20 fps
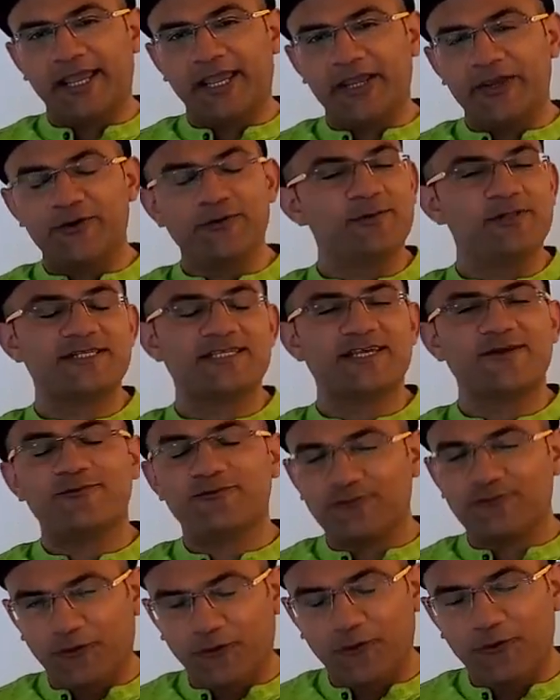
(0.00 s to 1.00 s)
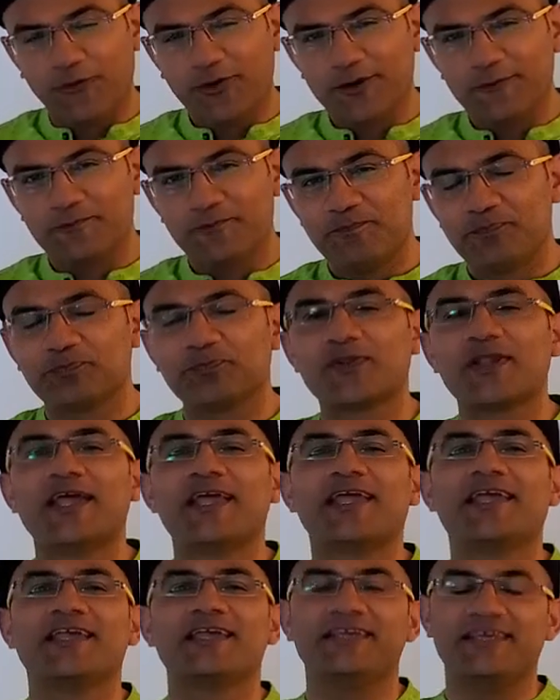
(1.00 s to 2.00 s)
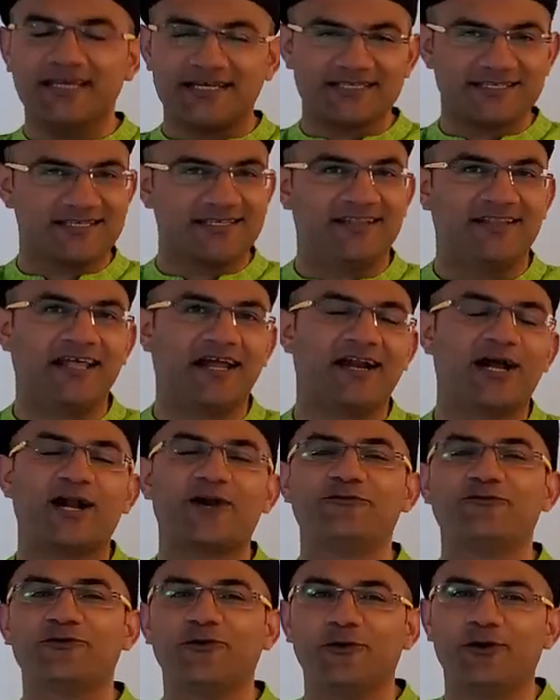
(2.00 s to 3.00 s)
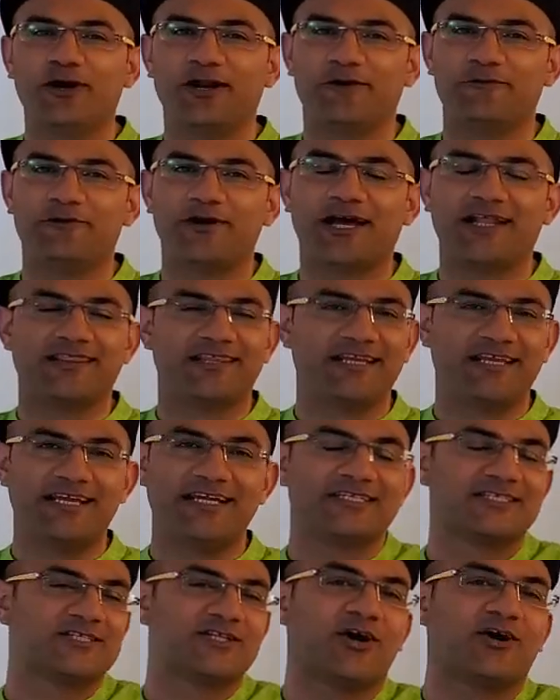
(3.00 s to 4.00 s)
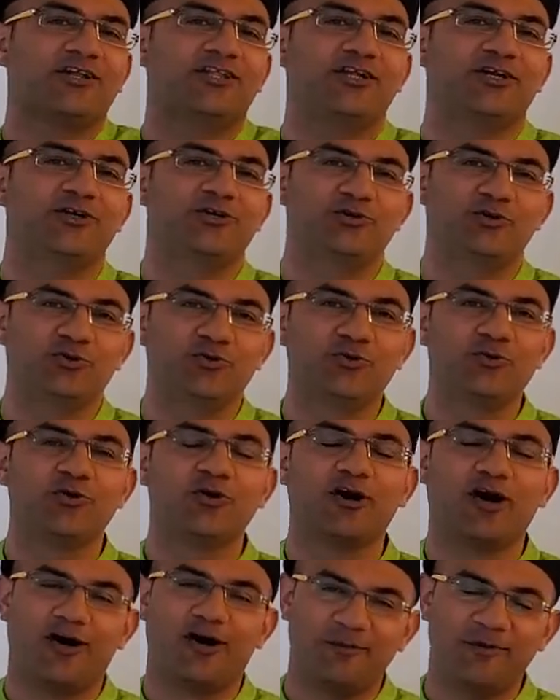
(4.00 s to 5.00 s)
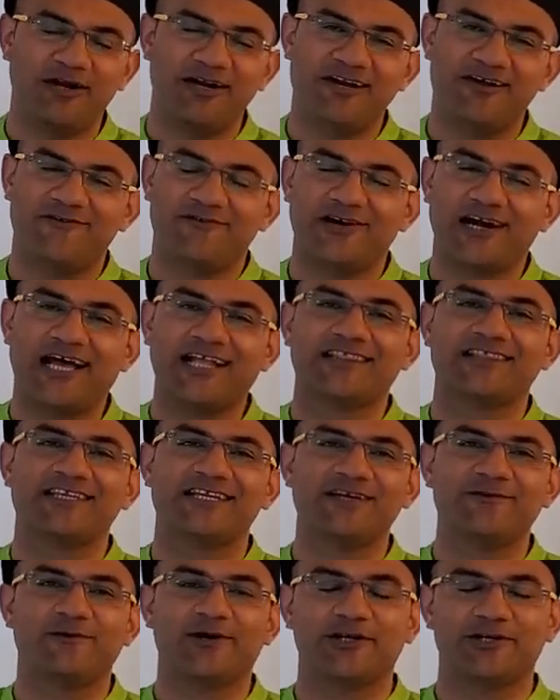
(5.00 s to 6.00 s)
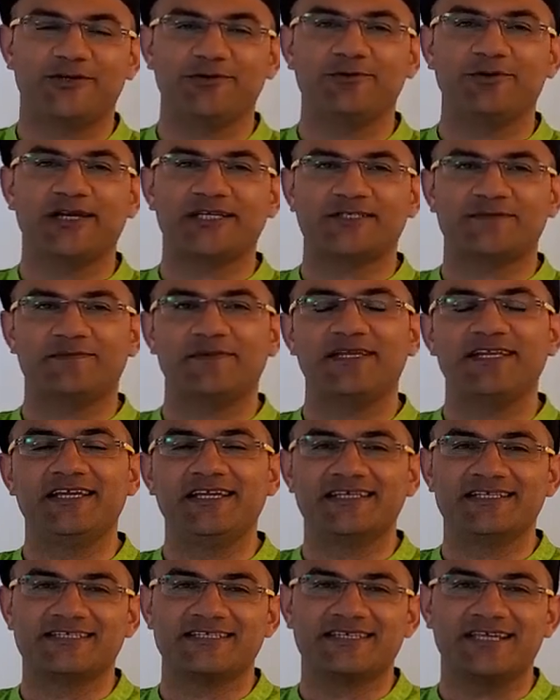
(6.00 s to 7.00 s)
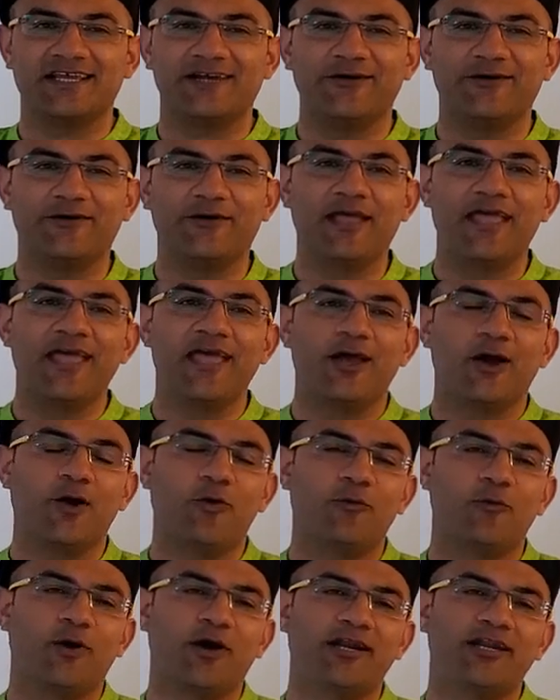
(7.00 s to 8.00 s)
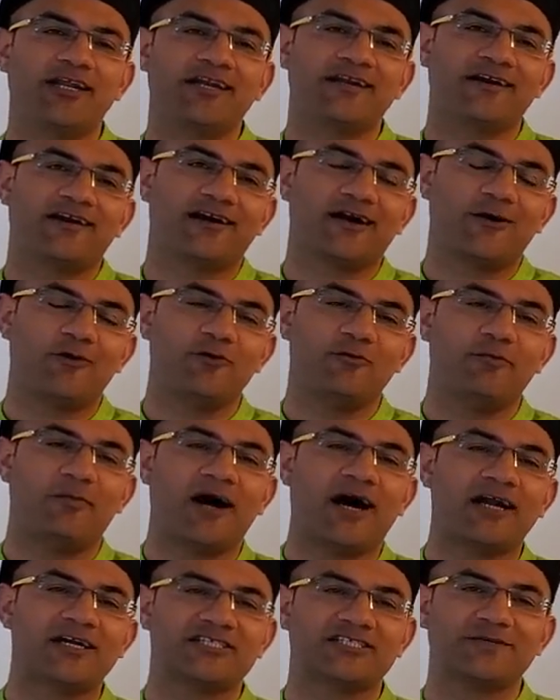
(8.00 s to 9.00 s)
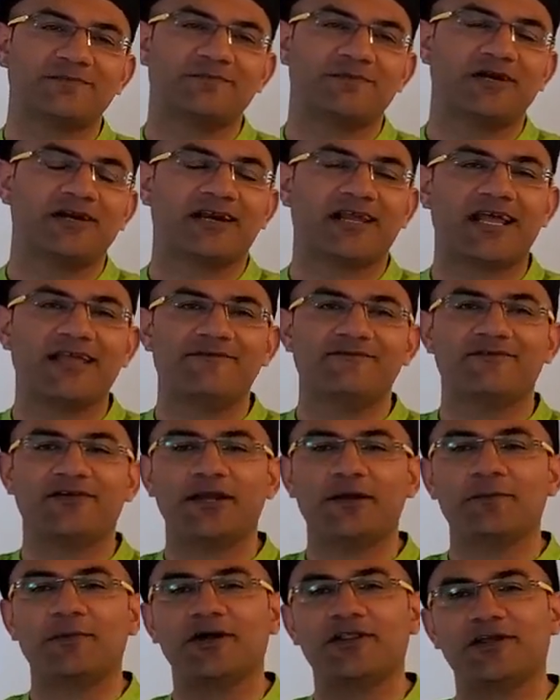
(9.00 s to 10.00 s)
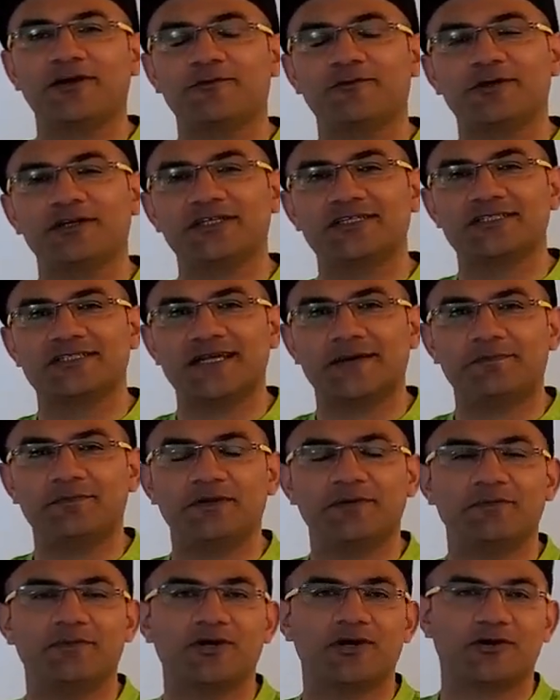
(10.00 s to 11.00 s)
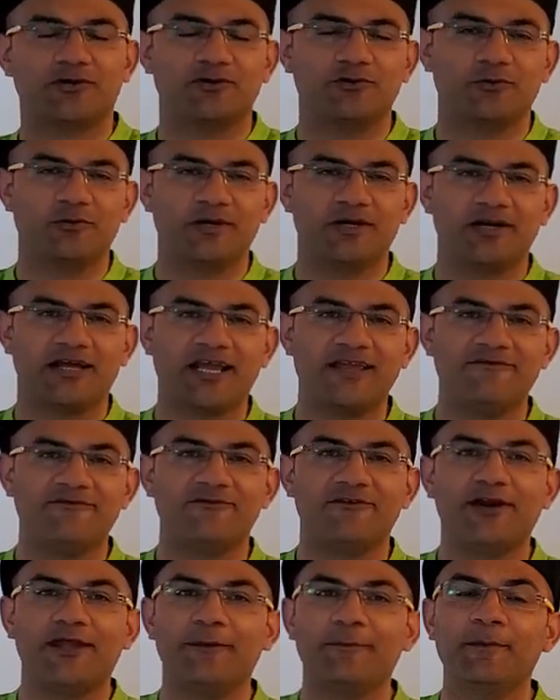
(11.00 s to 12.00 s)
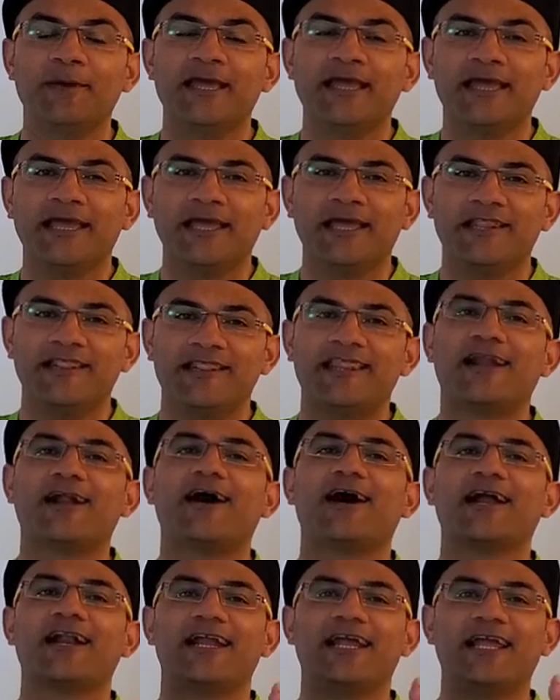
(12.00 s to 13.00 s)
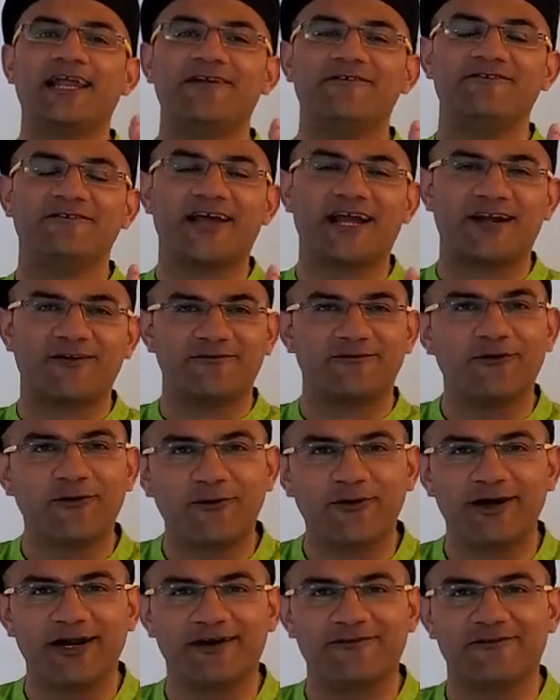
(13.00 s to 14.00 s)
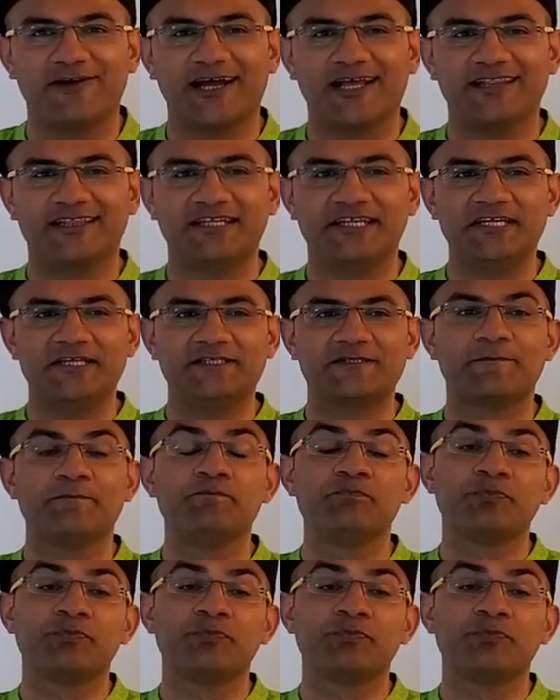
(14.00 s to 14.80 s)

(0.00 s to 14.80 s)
You will say 4. Yes, there are 4 Navaratri. It's not the 2 common Navaratri what you experience, one in around March, April time frame, other one is September, October time frame. There are in fact 4 Navaratris.